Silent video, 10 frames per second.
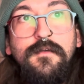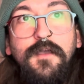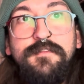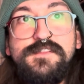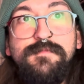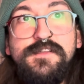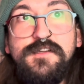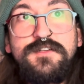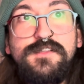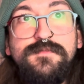If this
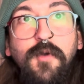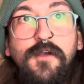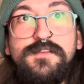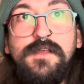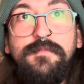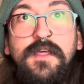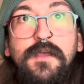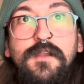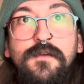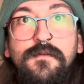message has sparked something
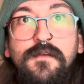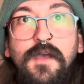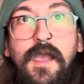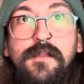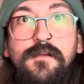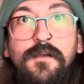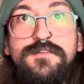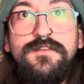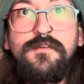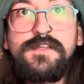in you, I
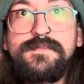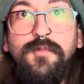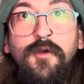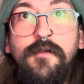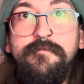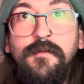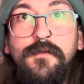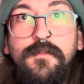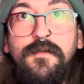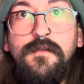encourage you to explore it
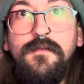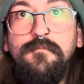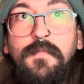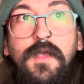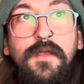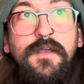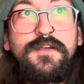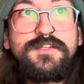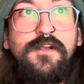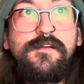further.
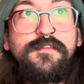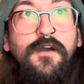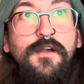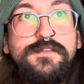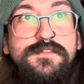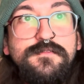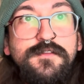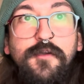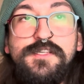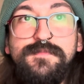Share your thoughts,
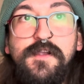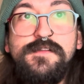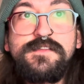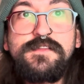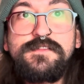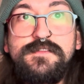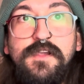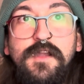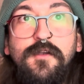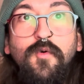your experiences,
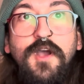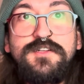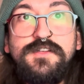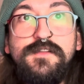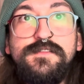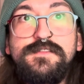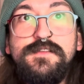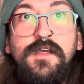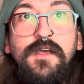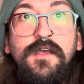and your questions.
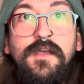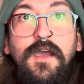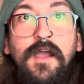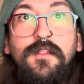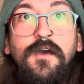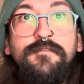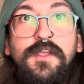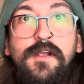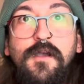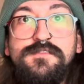I'd love to
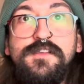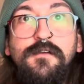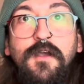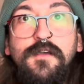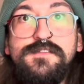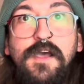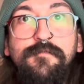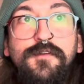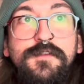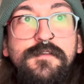hear how syncretic
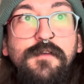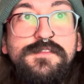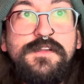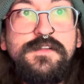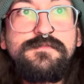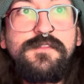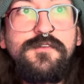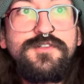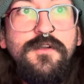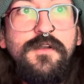sovereignty resonates with
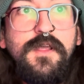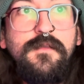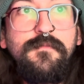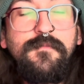your journey.